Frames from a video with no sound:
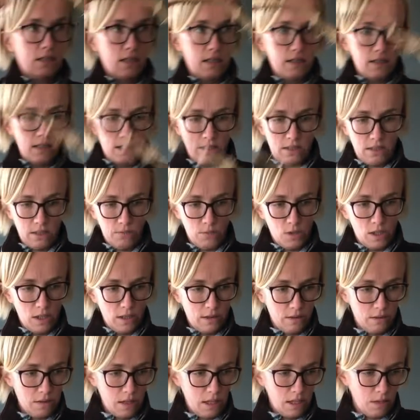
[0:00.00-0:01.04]
I think some of the
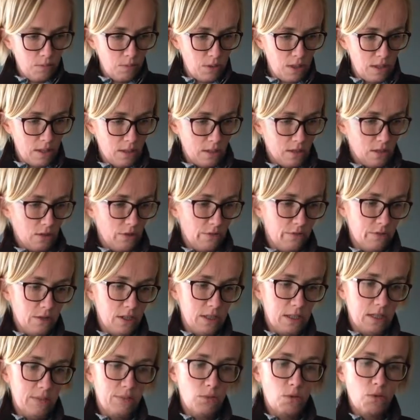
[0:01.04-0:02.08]
thinner pieces you'll find
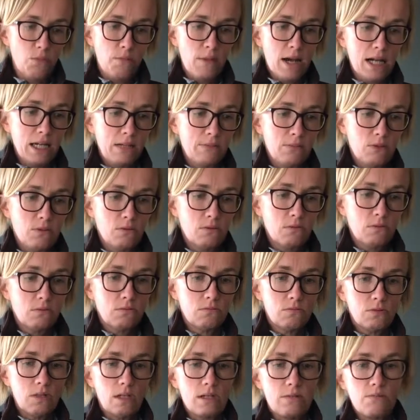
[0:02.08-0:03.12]
they're more malleable,
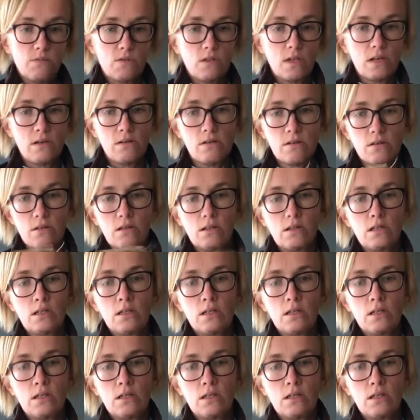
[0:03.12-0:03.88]
so you can